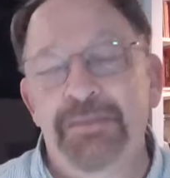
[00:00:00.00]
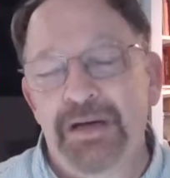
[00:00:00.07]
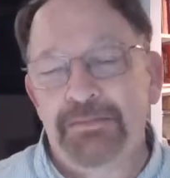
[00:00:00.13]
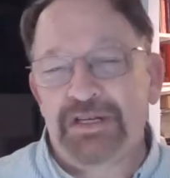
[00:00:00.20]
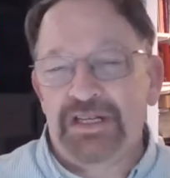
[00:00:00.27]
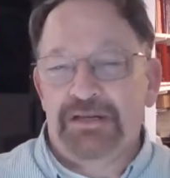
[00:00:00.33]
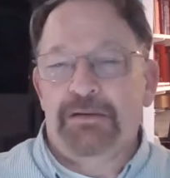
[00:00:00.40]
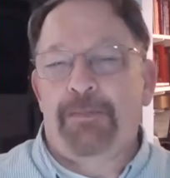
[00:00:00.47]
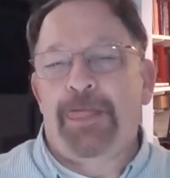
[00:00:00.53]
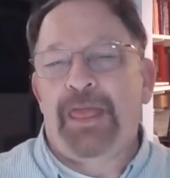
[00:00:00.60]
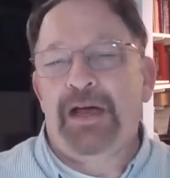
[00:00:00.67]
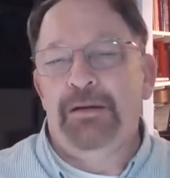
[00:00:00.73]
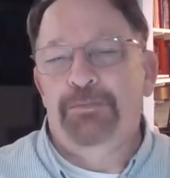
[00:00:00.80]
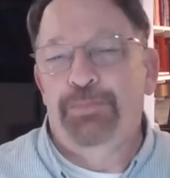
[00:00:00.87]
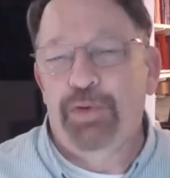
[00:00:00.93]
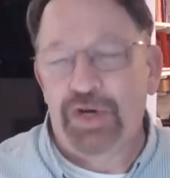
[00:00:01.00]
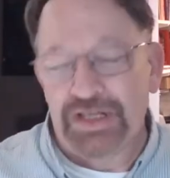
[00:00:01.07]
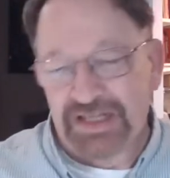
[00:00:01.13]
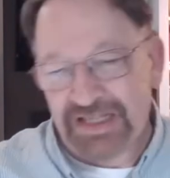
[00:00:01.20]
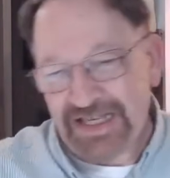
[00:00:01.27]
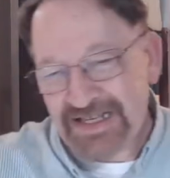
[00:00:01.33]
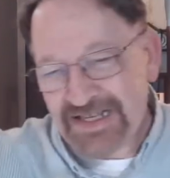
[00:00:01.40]
Amendment uh, put
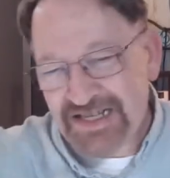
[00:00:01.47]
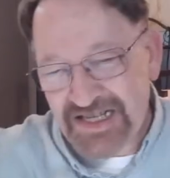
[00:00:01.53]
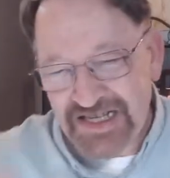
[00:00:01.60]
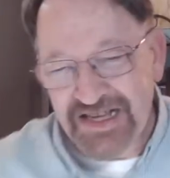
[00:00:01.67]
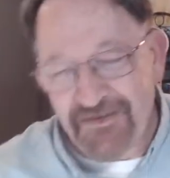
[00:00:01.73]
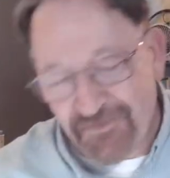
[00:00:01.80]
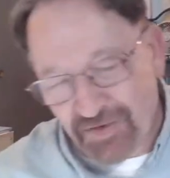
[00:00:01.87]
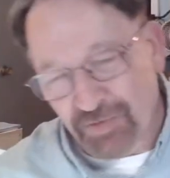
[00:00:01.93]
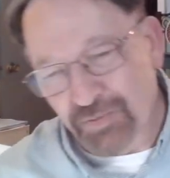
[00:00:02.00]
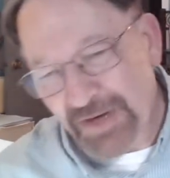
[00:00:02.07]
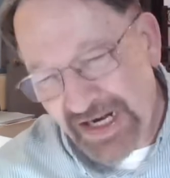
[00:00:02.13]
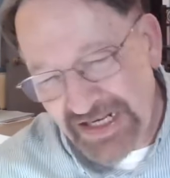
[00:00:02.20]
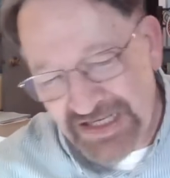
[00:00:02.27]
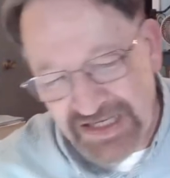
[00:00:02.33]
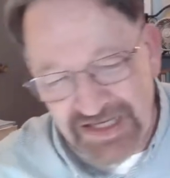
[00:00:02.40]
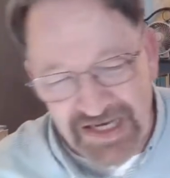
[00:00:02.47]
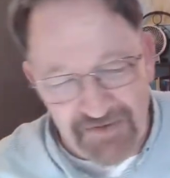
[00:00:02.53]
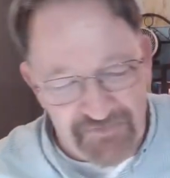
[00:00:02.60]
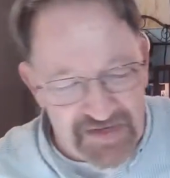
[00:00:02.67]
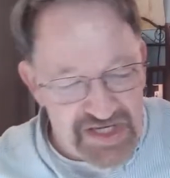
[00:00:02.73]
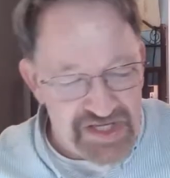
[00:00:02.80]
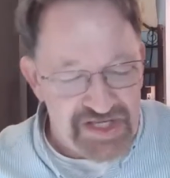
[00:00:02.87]
the civil rights and
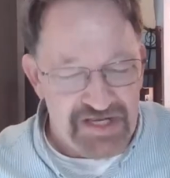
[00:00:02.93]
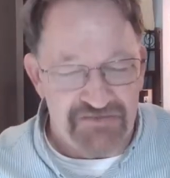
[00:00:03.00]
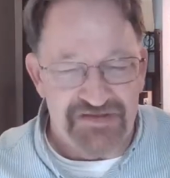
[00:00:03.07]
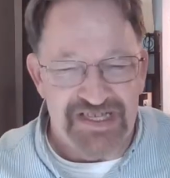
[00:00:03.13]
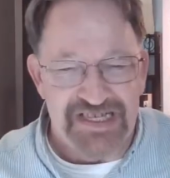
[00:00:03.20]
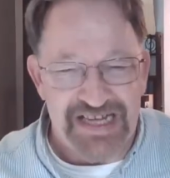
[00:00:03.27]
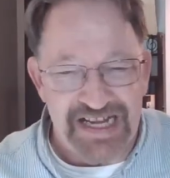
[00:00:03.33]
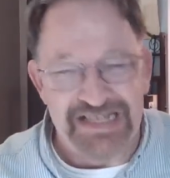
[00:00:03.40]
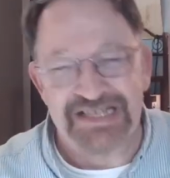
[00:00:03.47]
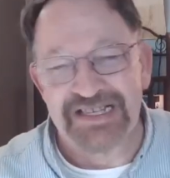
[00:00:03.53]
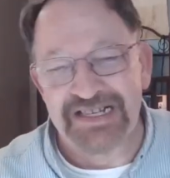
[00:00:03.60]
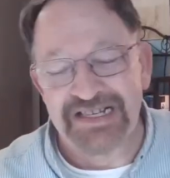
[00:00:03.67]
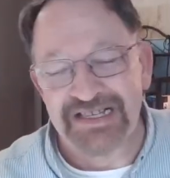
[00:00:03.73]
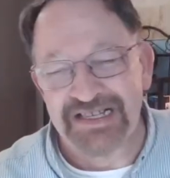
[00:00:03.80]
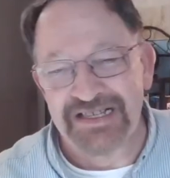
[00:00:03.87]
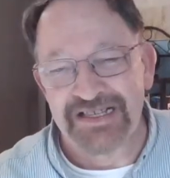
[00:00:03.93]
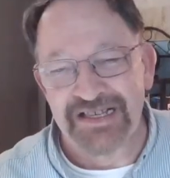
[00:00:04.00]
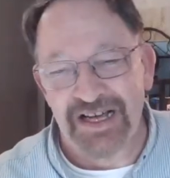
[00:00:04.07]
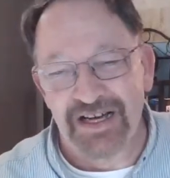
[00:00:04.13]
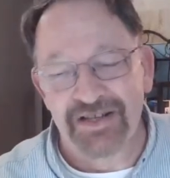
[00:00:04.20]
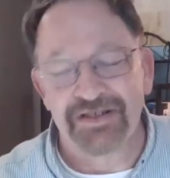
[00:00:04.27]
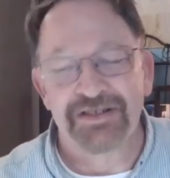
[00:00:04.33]
definition of state citizens
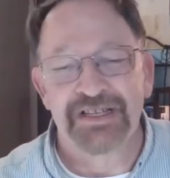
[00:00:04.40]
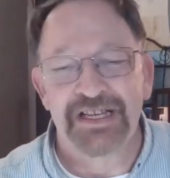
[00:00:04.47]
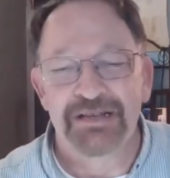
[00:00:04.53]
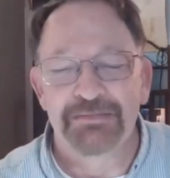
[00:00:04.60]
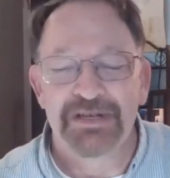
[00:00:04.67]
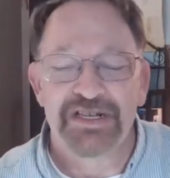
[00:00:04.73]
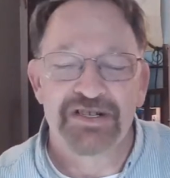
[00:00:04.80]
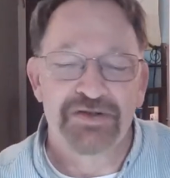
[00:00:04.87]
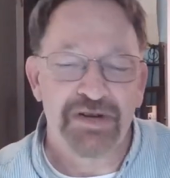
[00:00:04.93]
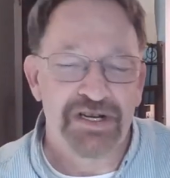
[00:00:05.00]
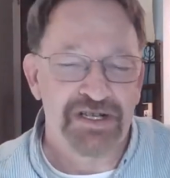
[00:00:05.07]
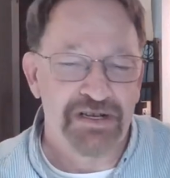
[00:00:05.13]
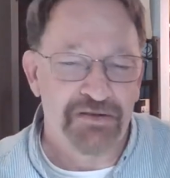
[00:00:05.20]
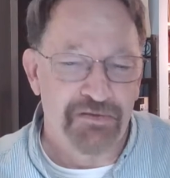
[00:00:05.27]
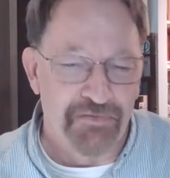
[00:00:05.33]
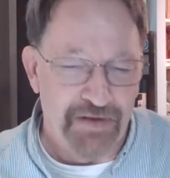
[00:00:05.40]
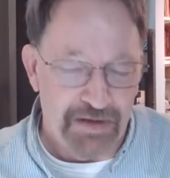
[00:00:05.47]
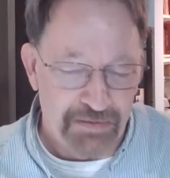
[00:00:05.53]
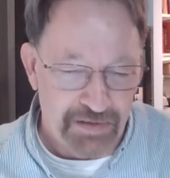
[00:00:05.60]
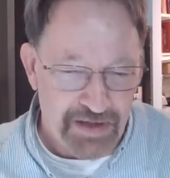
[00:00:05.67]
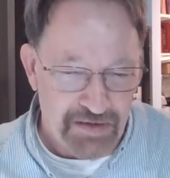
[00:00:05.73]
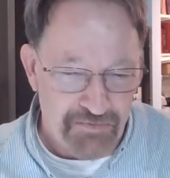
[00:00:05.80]
under the administration of the
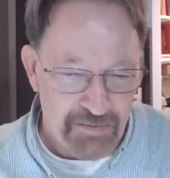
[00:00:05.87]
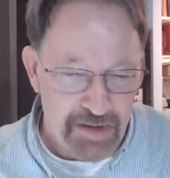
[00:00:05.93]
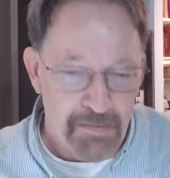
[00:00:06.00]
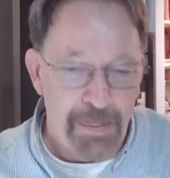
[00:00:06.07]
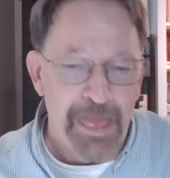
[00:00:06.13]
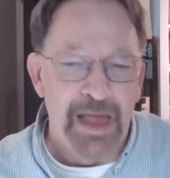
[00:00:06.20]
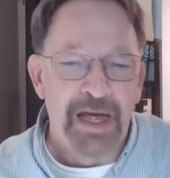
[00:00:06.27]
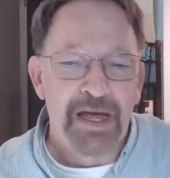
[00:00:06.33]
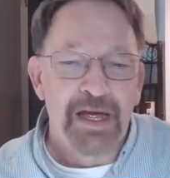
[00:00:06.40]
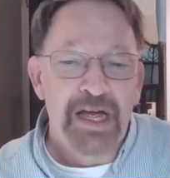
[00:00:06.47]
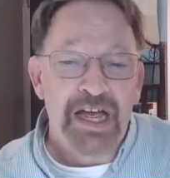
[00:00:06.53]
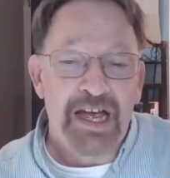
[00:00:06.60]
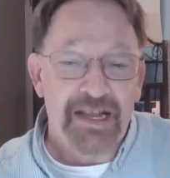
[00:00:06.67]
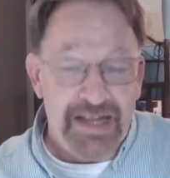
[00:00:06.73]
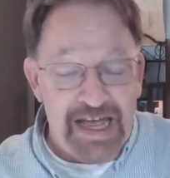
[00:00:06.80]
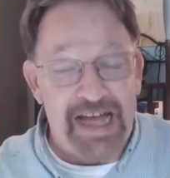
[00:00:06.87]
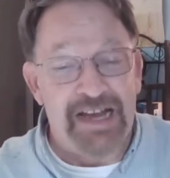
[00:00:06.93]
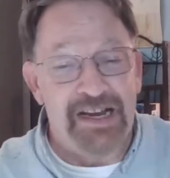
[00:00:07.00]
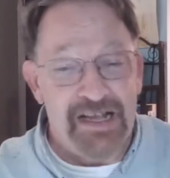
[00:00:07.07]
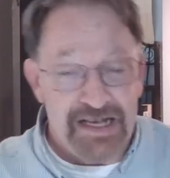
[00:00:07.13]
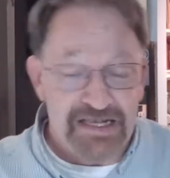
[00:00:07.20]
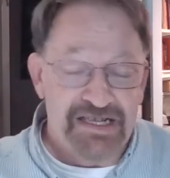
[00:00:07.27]
federal government. And
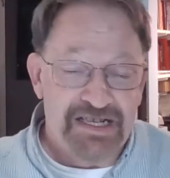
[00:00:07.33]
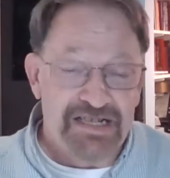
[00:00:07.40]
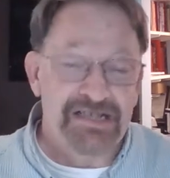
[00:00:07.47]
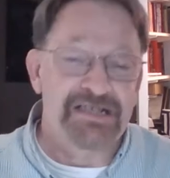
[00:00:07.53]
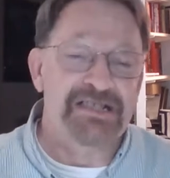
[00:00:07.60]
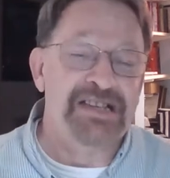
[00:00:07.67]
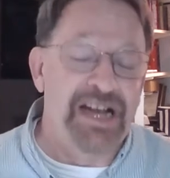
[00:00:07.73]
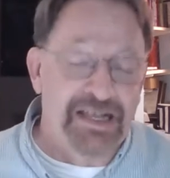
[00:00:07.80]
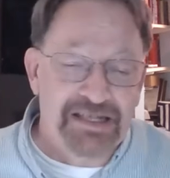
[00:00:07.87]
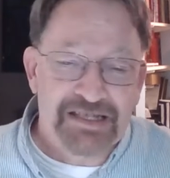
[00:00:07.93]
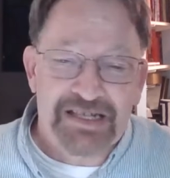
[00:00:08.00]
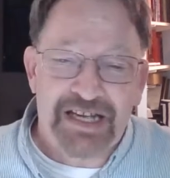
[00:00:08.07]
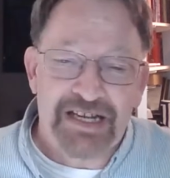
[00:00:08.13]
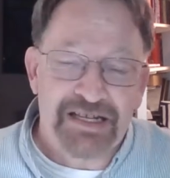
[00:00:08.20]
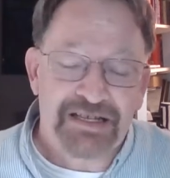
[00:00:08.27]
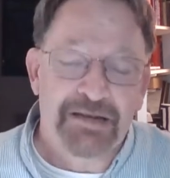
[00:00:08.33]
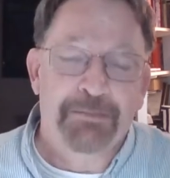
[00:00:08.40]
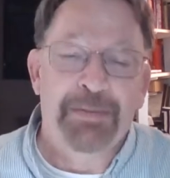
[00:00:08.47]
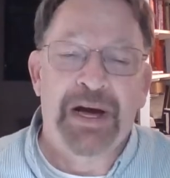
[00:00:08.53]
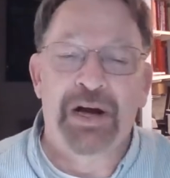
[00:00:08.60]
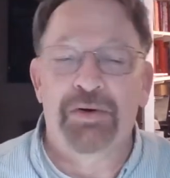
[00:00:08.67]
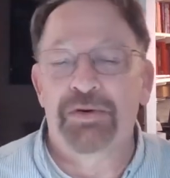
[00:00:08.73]
that has consolidated the
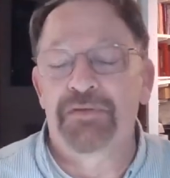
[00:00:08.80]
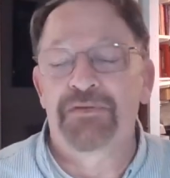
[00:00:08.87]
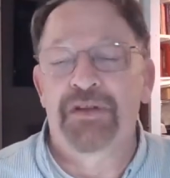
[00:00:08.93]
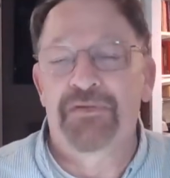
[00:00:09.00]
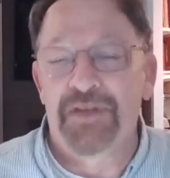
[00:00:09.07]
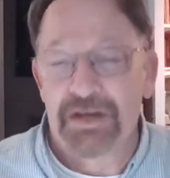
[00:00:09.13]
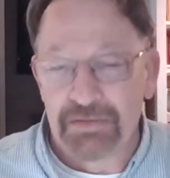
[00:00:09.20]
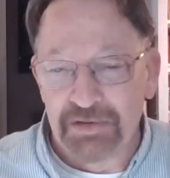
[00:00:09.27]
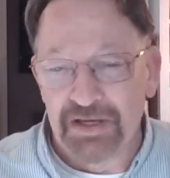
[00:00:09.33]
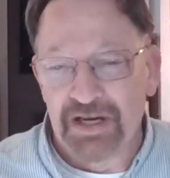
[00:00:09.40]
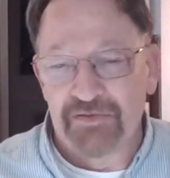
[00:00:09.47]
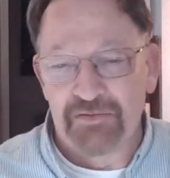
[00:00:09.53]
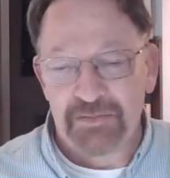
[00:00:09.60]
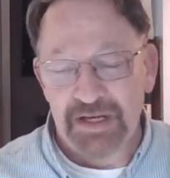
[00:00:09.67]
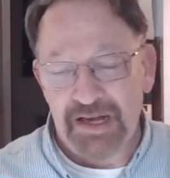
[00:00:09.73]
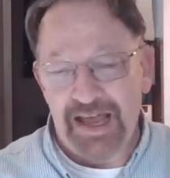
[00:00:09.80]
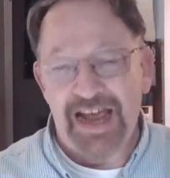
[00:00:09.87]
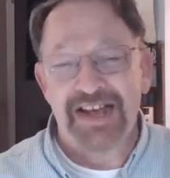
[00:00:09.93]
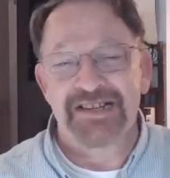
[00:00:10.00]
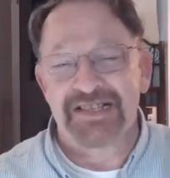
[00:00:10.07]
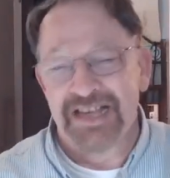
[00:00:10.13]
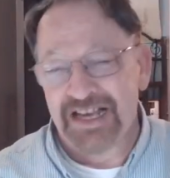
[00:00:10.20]
power of the federal government,
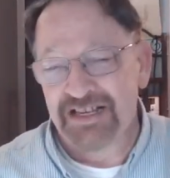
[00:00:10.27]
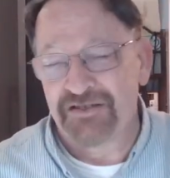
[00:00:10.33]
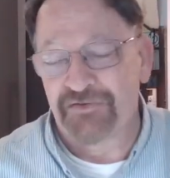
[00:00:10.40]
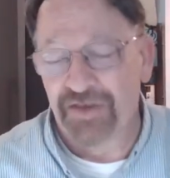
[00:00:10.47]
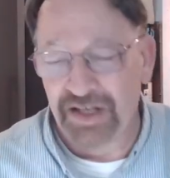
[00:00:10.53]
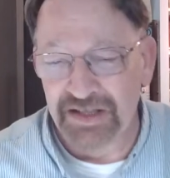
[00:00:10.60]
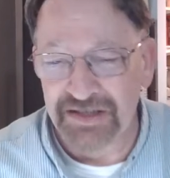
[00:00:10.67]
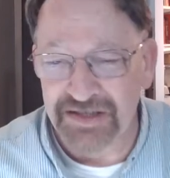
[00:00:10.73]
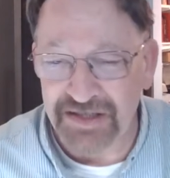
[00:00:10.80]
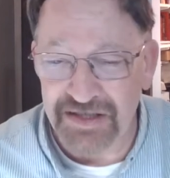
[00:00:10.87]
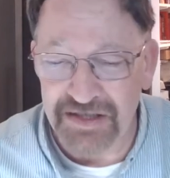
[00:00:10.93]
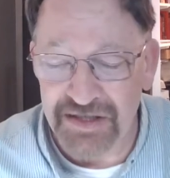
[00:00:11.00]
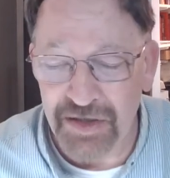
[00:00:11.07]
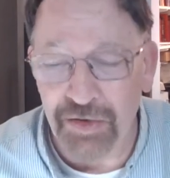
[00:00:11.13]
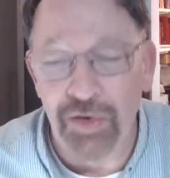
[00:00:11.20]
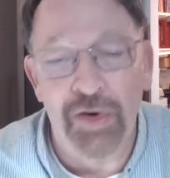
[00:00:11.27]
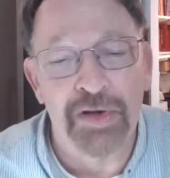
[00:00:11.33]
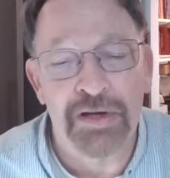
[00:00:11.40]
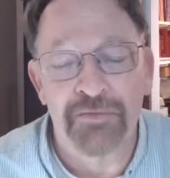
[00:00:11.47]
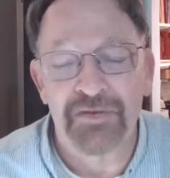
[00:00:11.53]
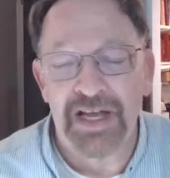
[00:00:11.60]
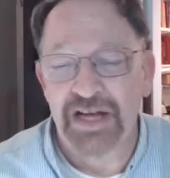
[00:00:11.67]
as has, for instance, the
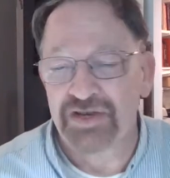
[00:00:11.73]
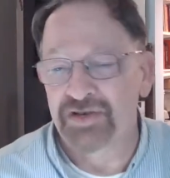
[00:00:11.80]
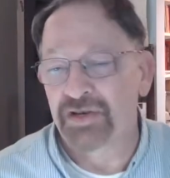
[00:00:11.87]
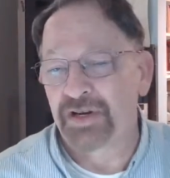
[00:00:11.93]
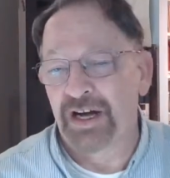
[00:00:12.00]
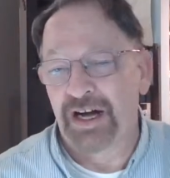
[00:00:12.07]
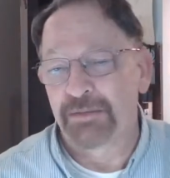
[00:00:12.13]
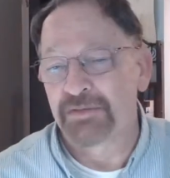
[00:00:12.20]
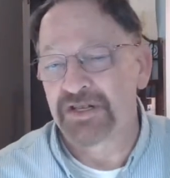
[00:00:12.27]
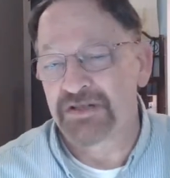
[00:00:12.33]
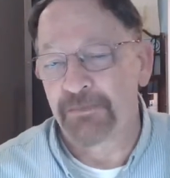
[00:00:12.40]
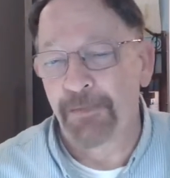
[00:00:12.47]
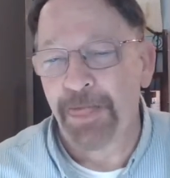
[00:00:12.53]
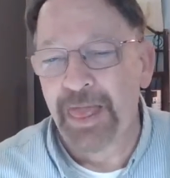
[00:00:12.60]
growth of national commerce.